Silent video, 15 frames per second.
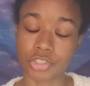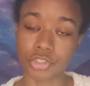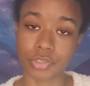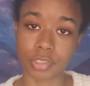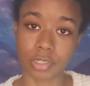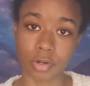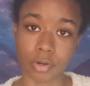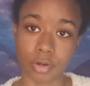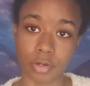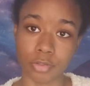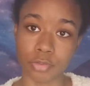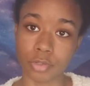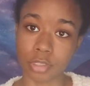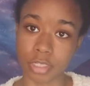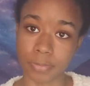tree or
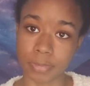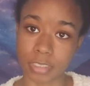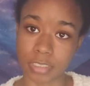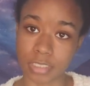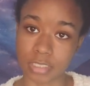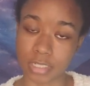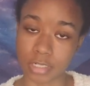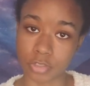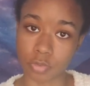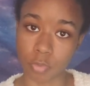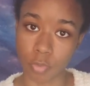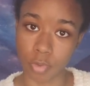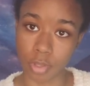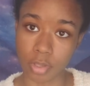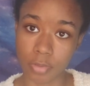eucalyptus
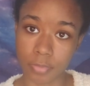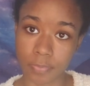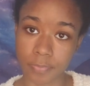essential oil,